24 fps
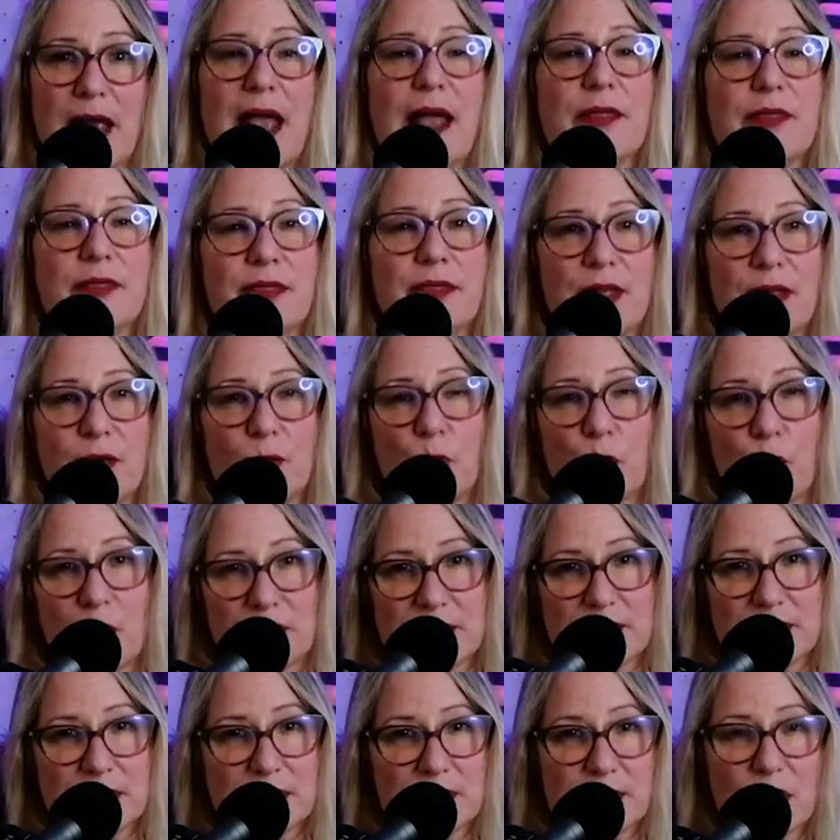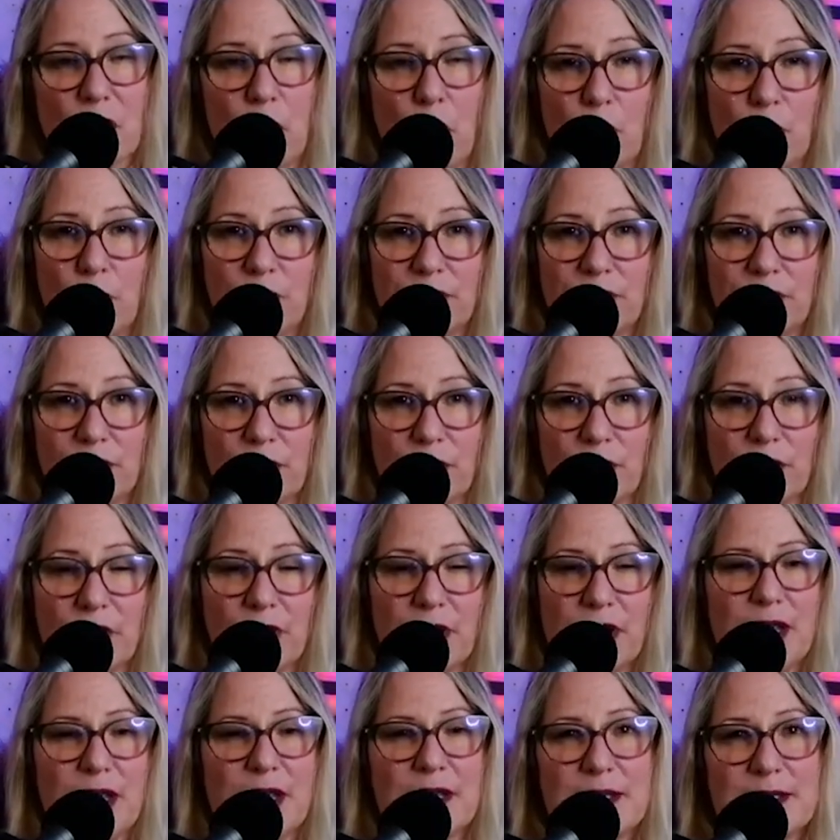And then once it's over,
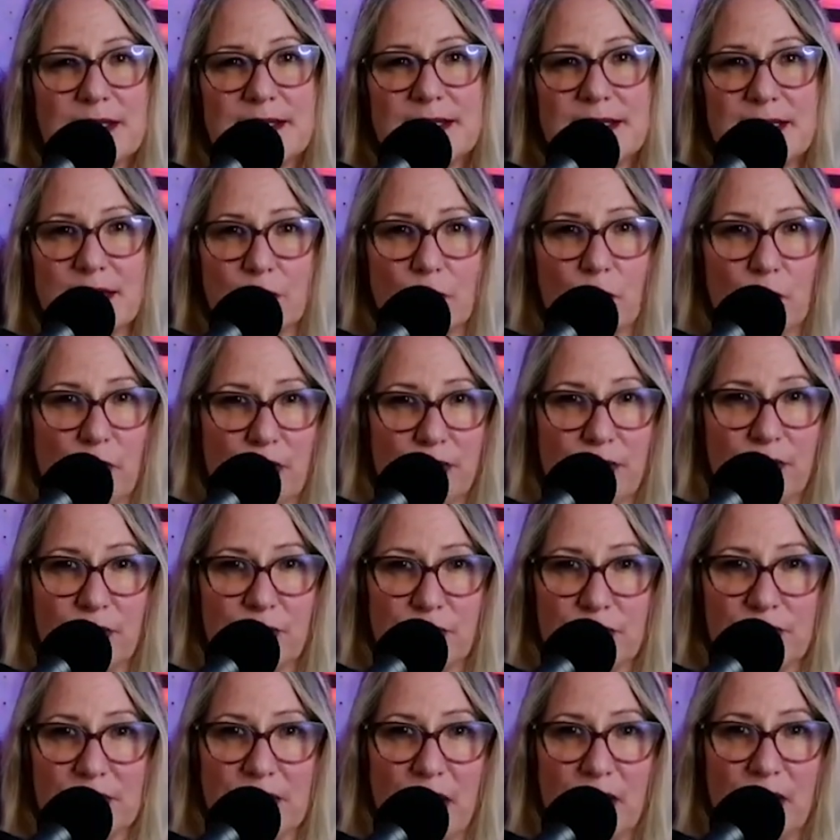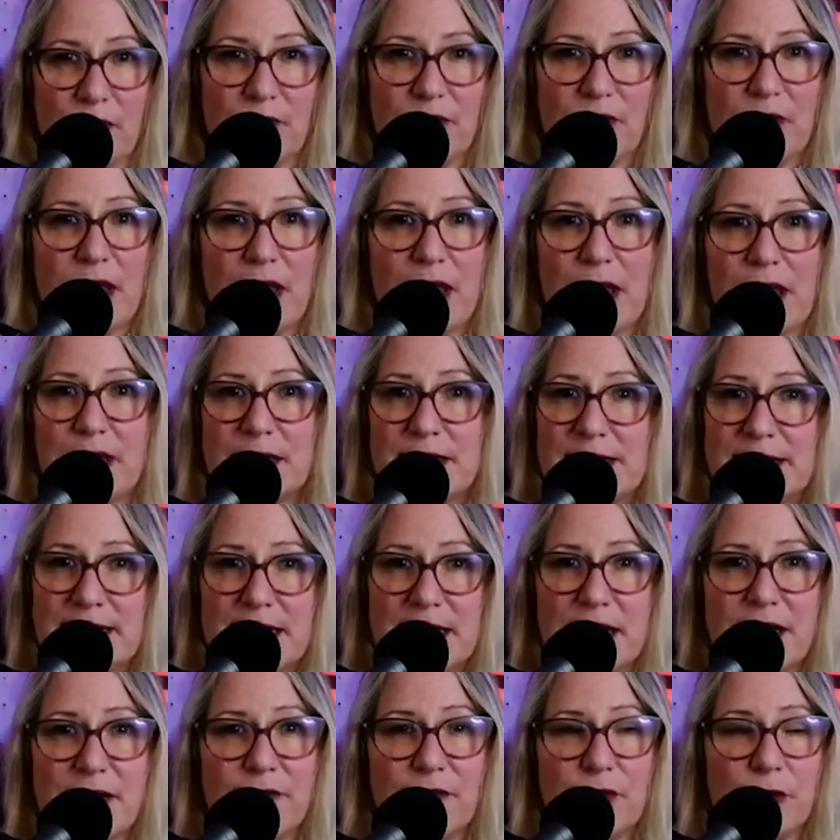sit with yourself.
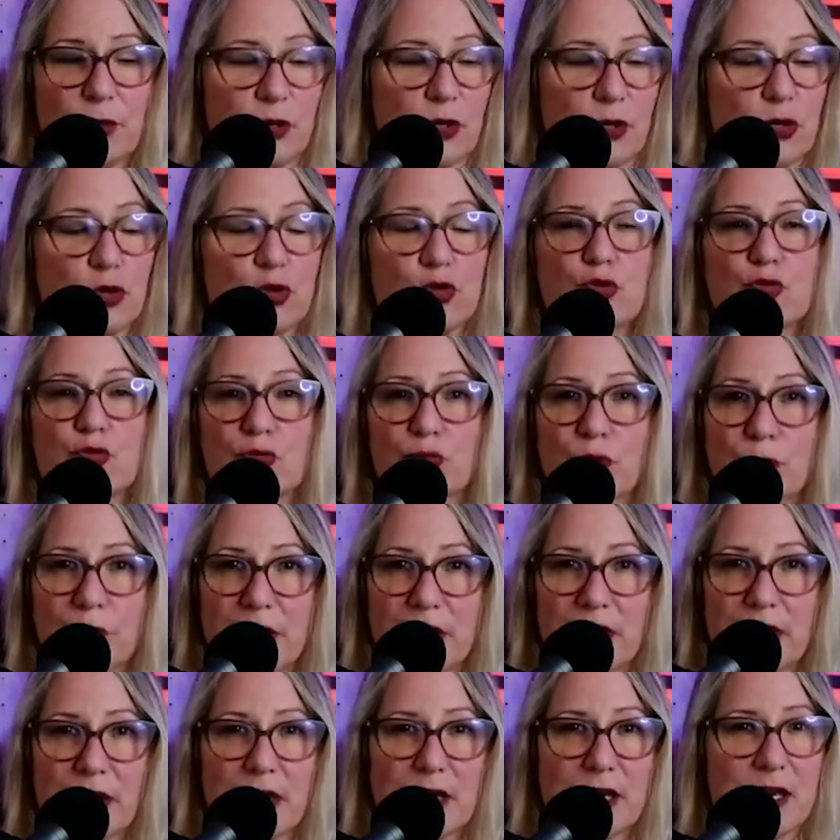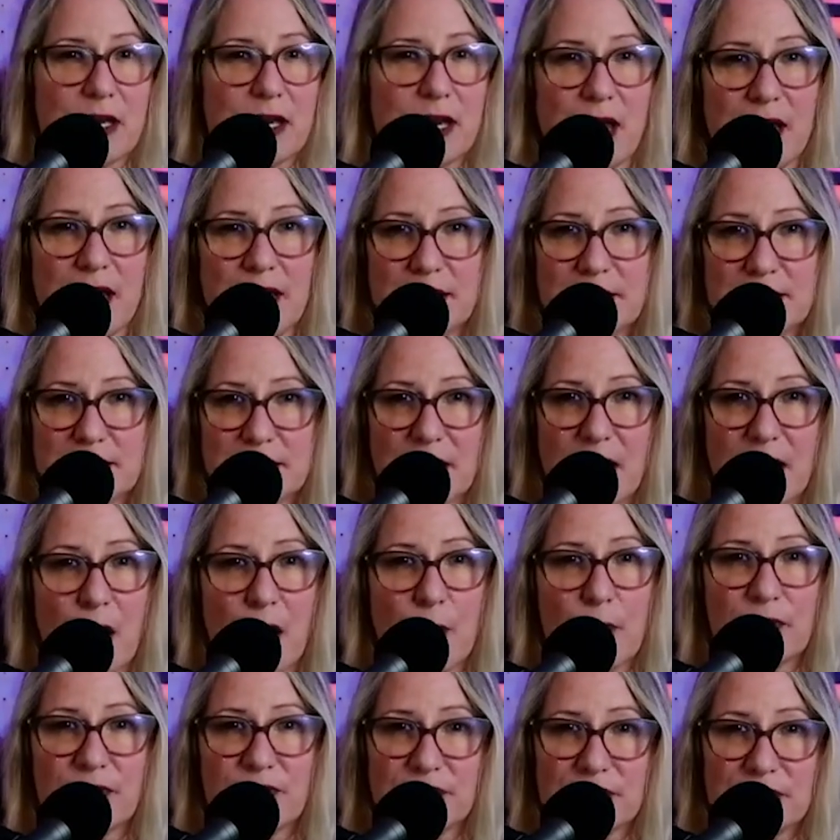See if you can drink a nice
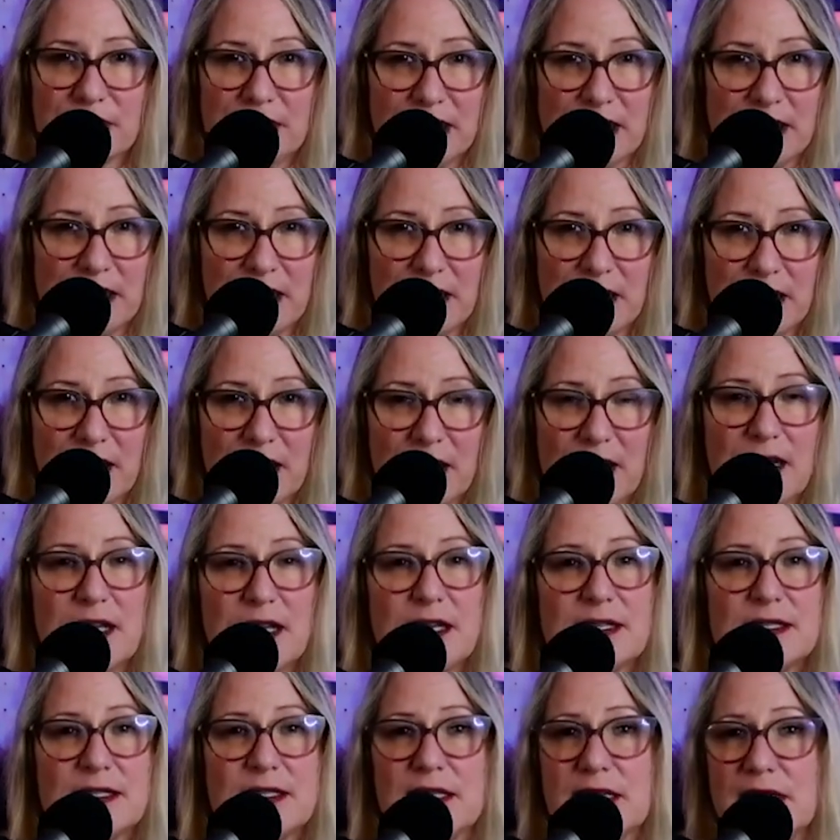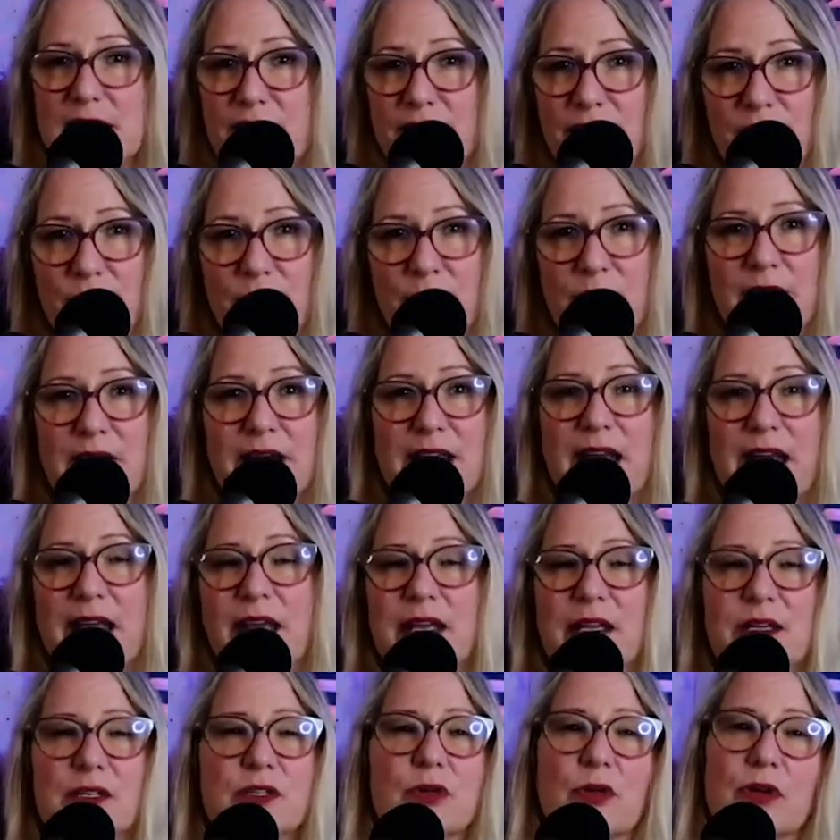cup of tea. See if you can get
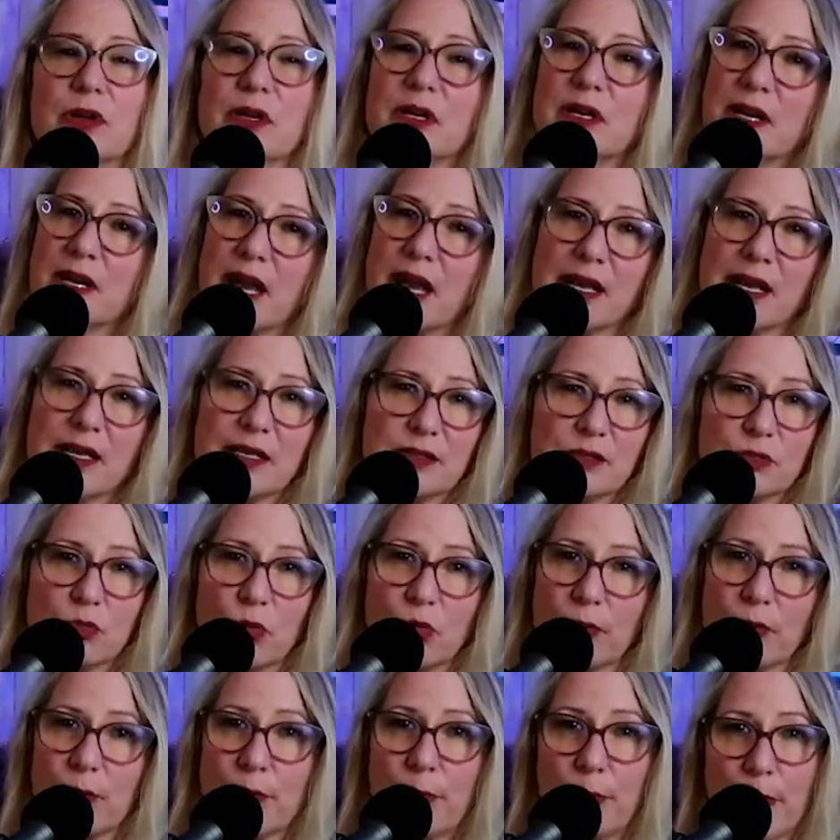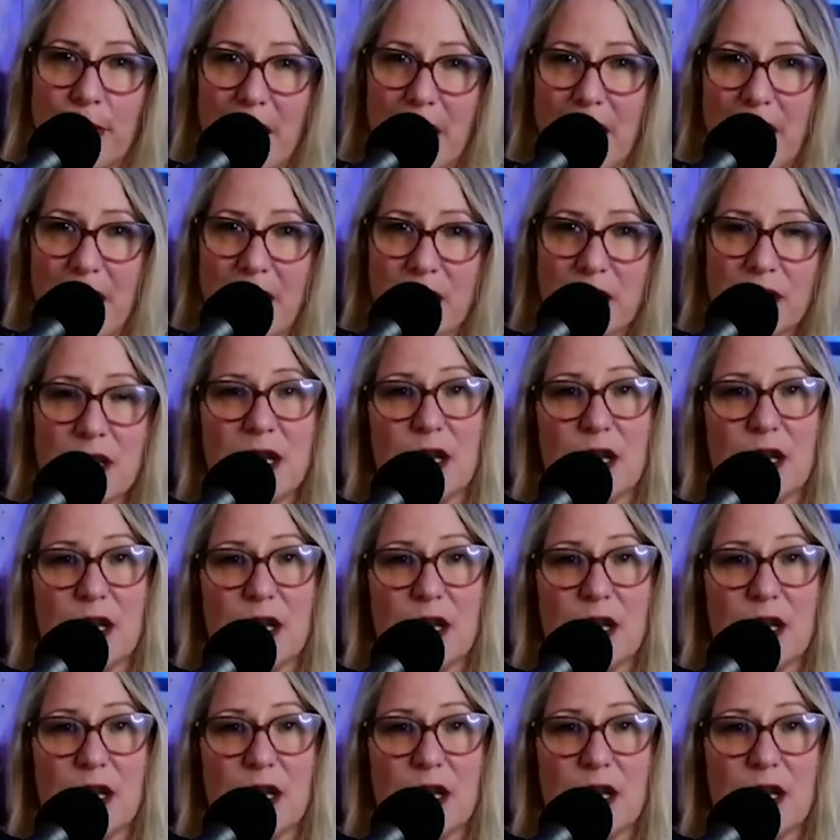into a nice warm bath.